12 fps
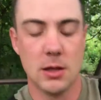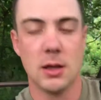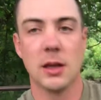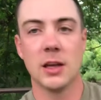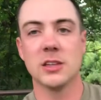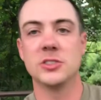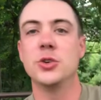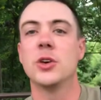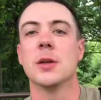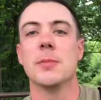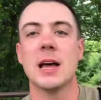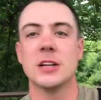And guys, you
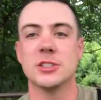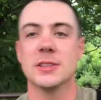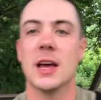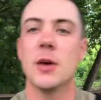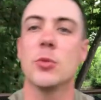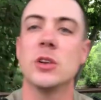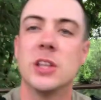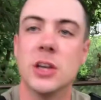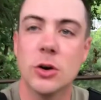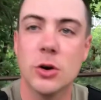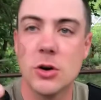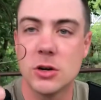can imagine that would get
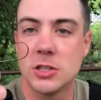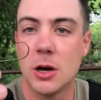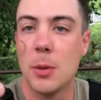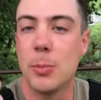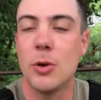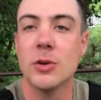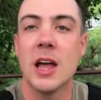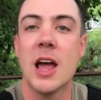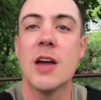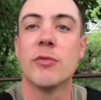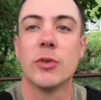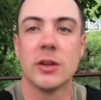hooked up on
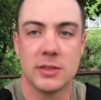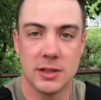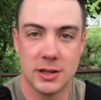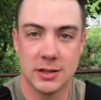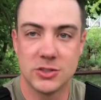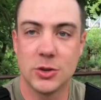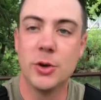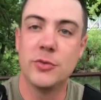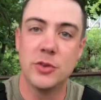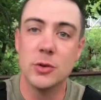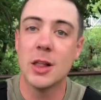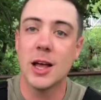everything. So
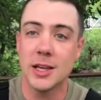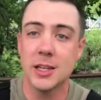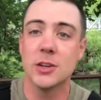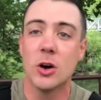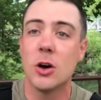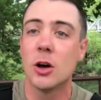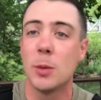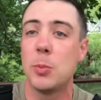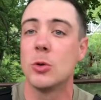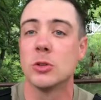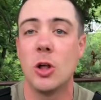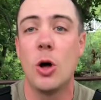if you like getting hung up
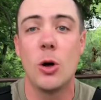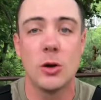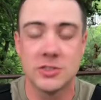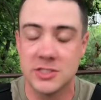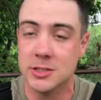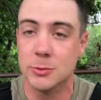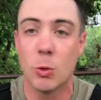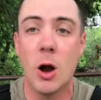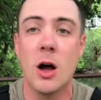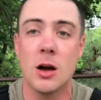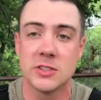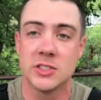on logs and
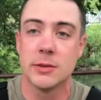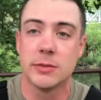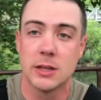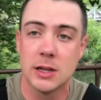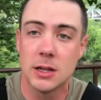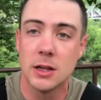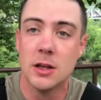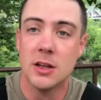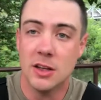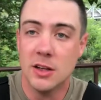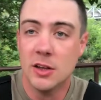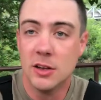rocks and everything,
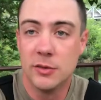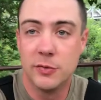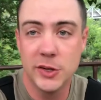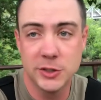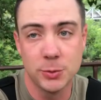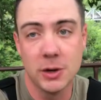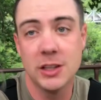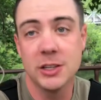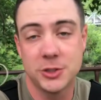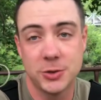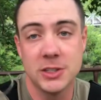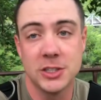fish one of
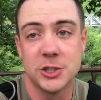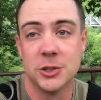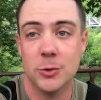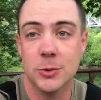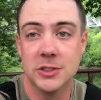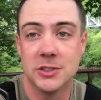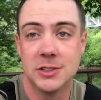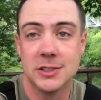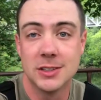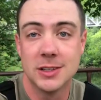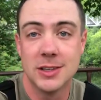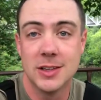these traditional ones.
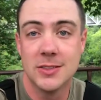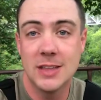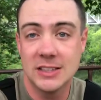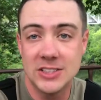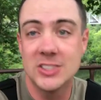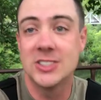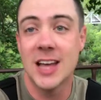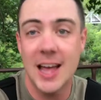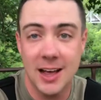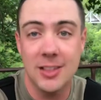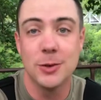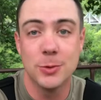That's
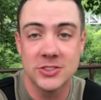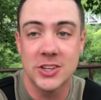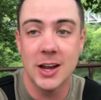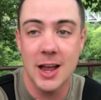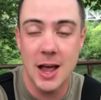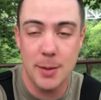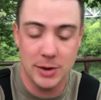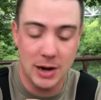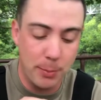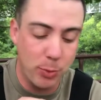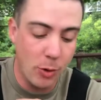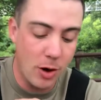exactly what's gonna happen, I
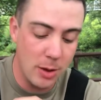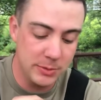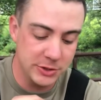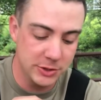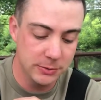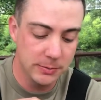promise you.